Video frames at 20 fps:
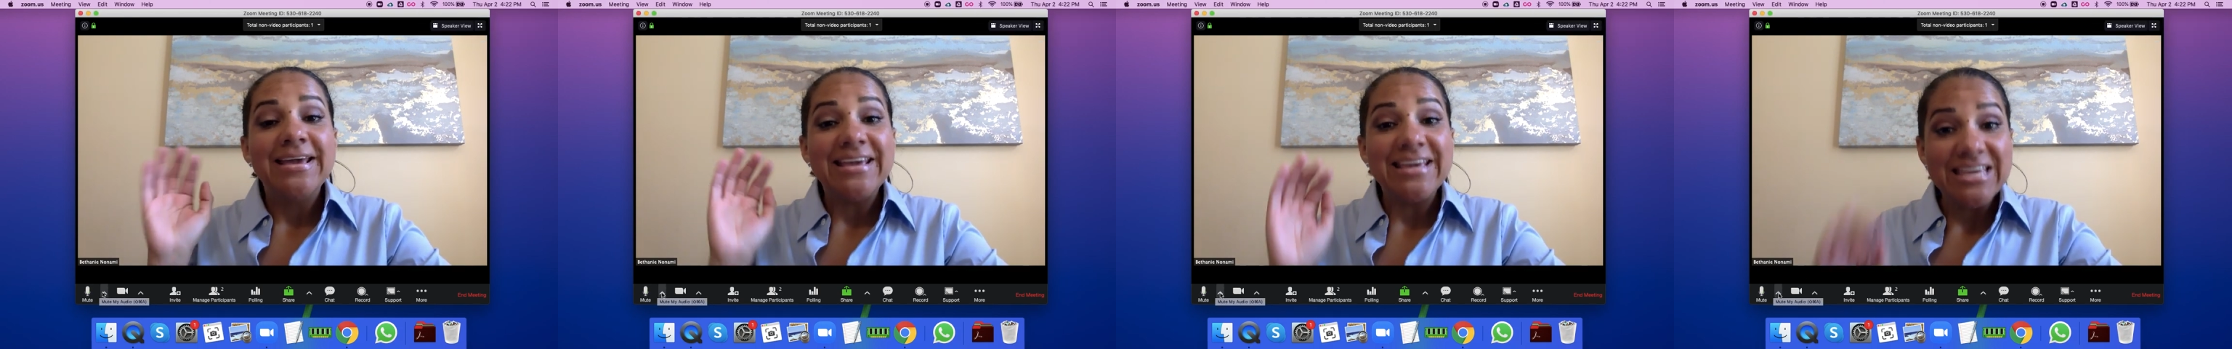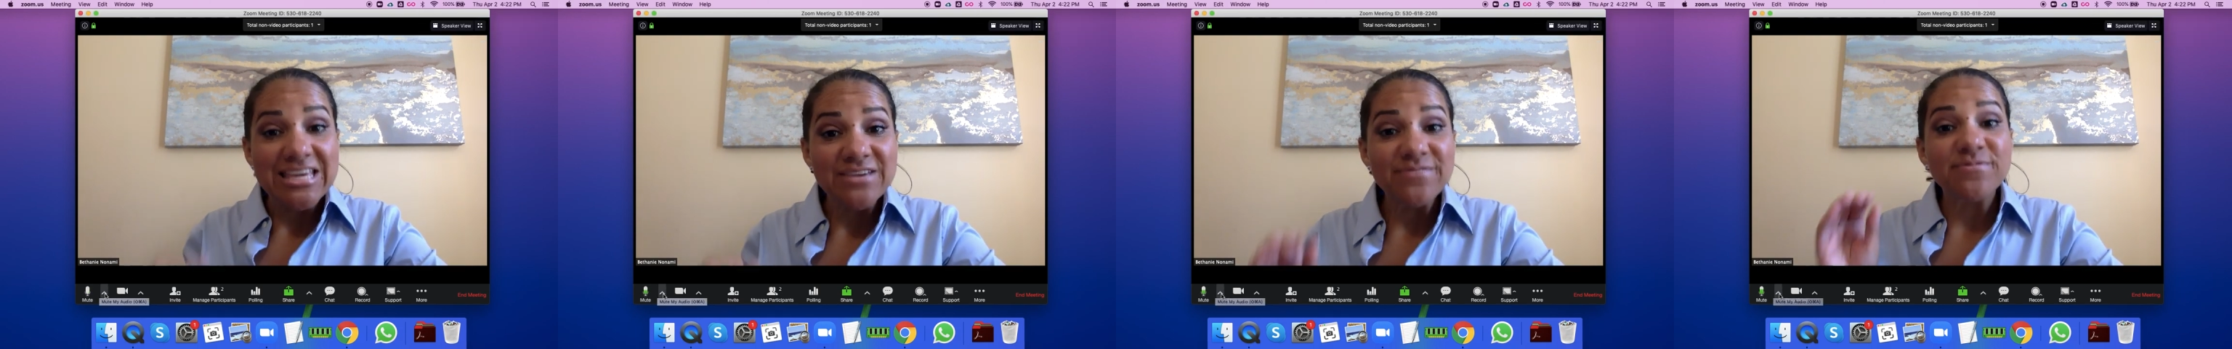
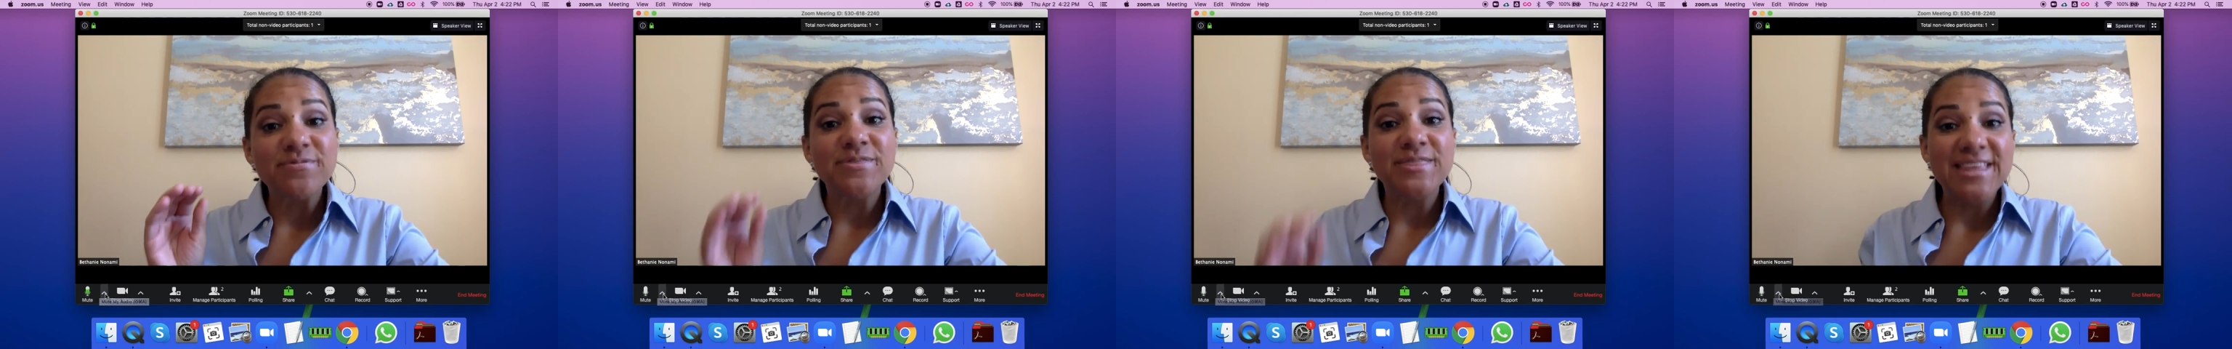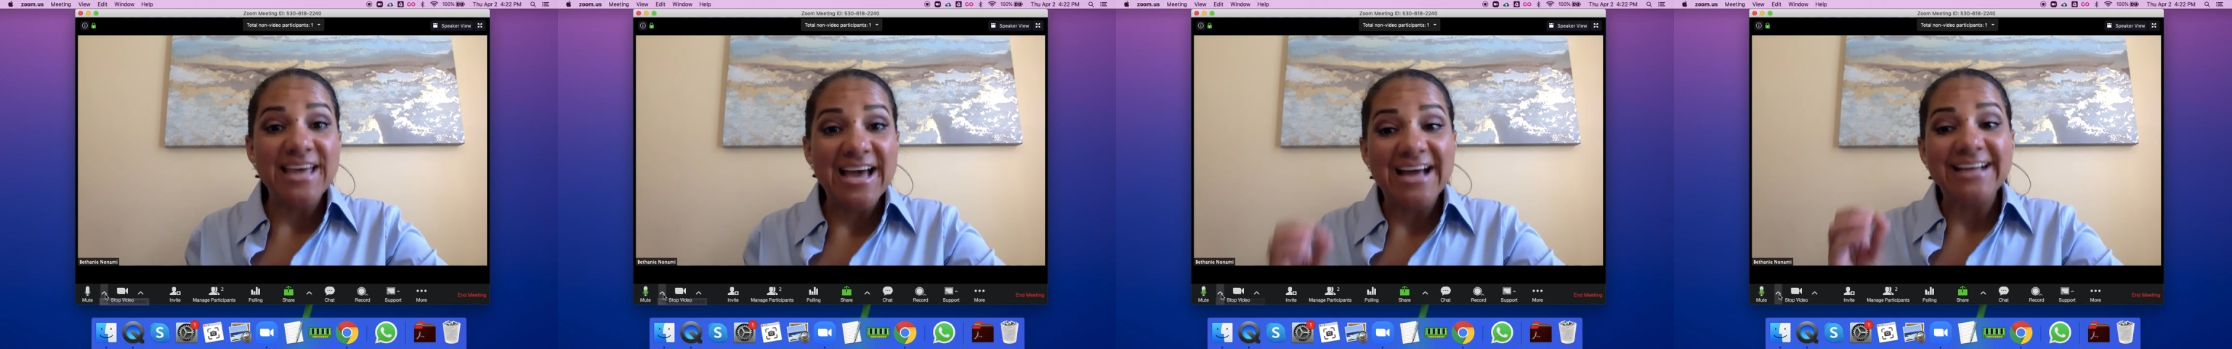
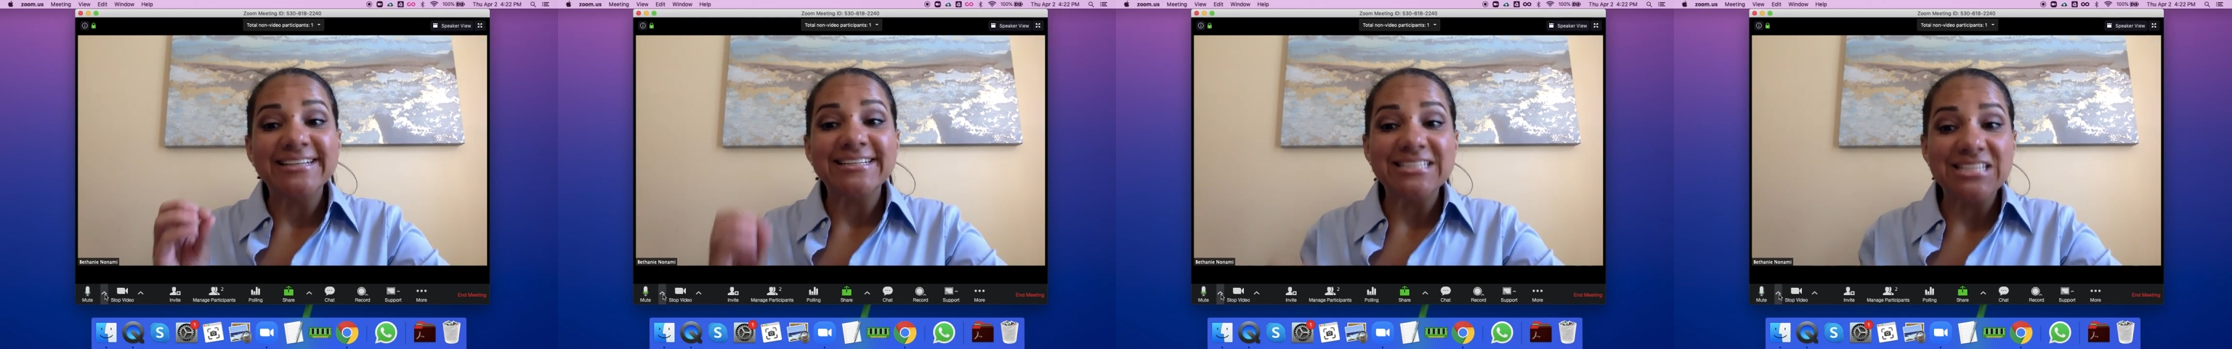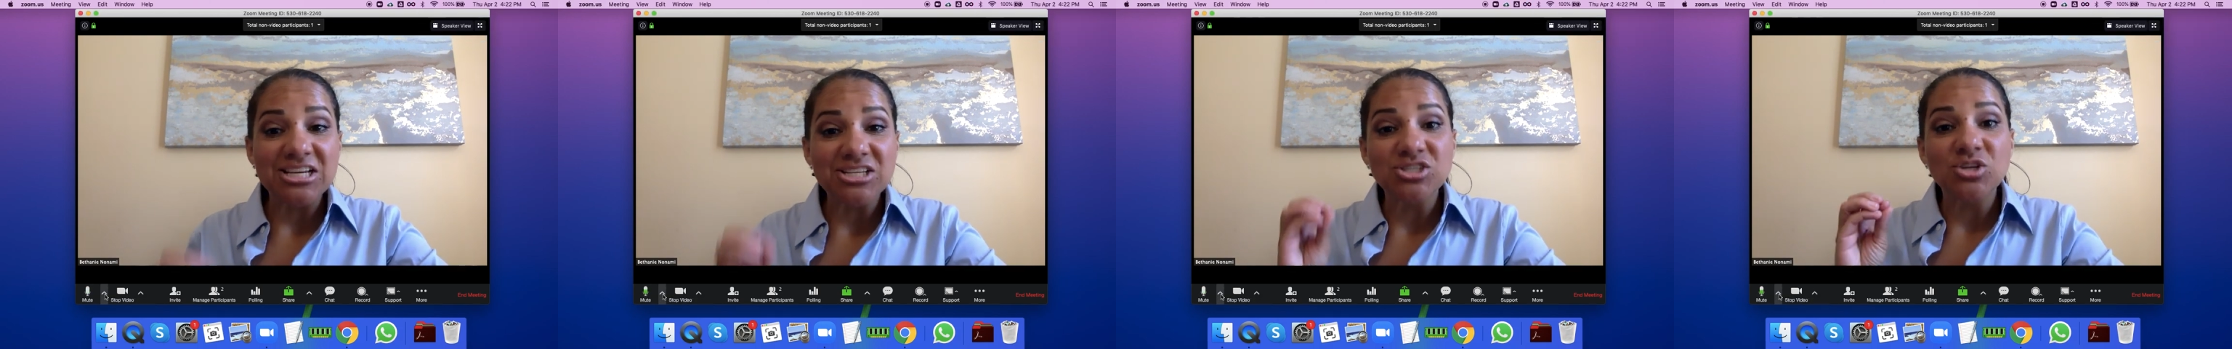If that
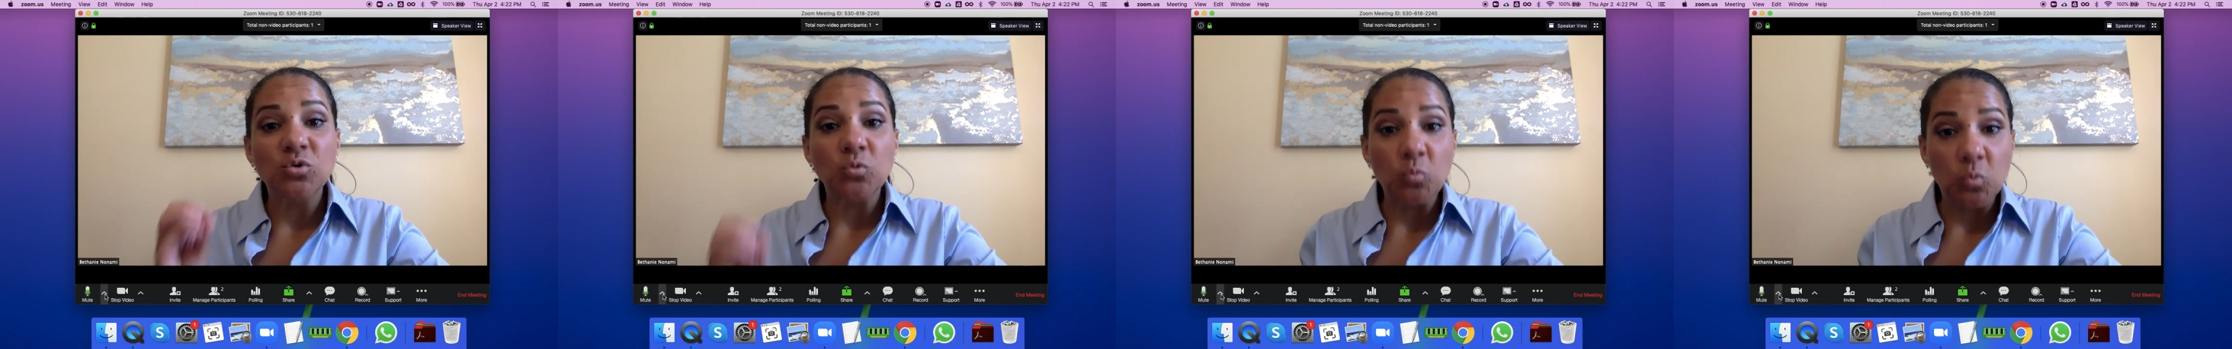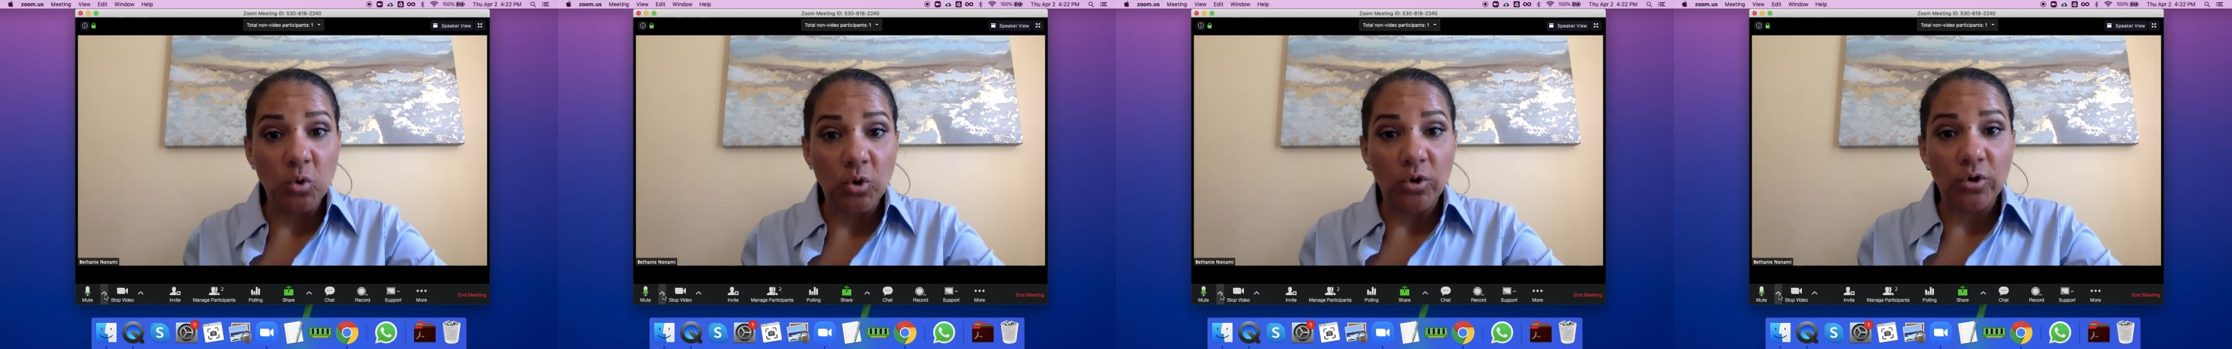doesn't
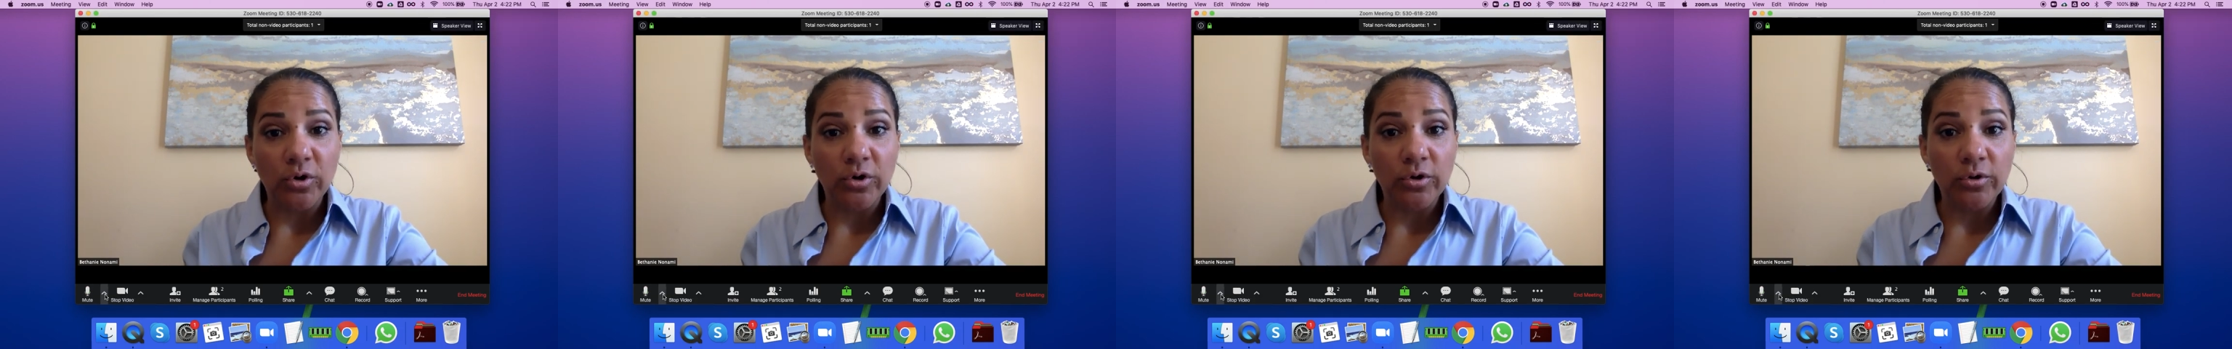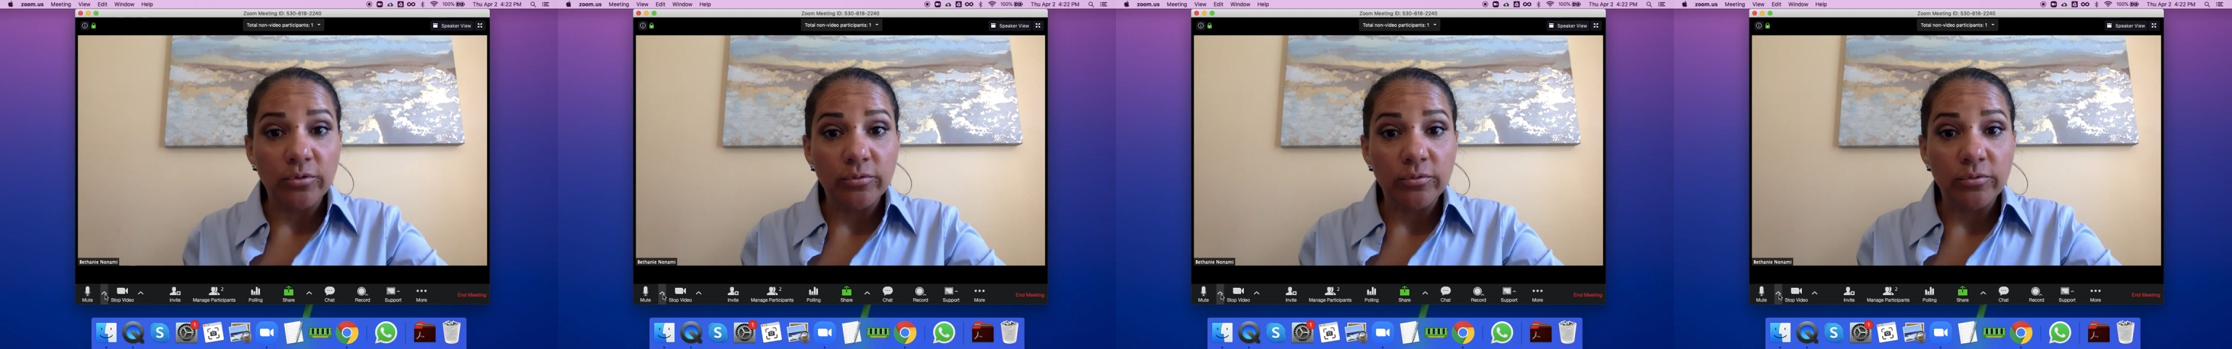work